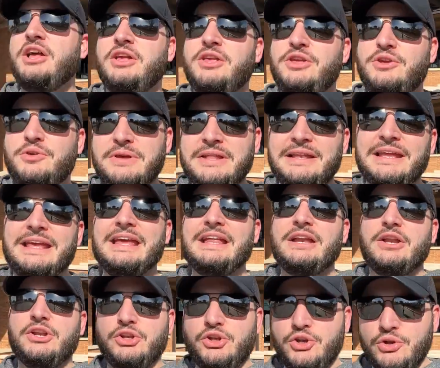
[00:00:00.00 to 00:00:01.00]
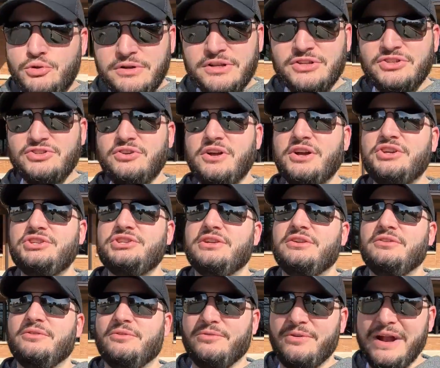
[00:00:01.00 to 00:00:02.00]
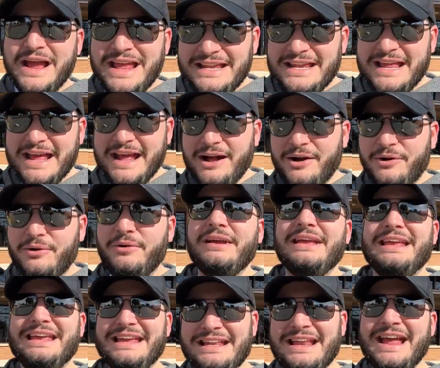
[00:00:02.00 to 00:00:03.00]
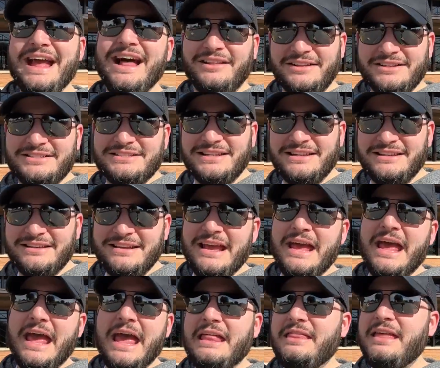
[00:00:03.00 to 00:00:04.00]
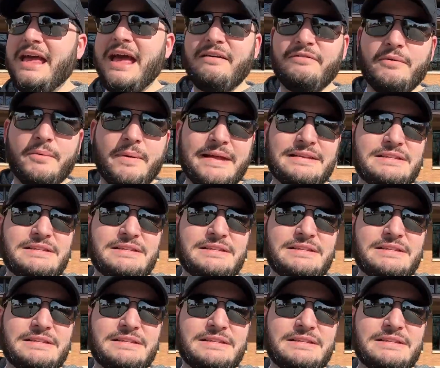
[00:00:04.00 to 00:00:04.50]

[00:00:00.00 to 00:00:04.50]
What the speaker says: You can get new construction right now in Elyson, and they have them at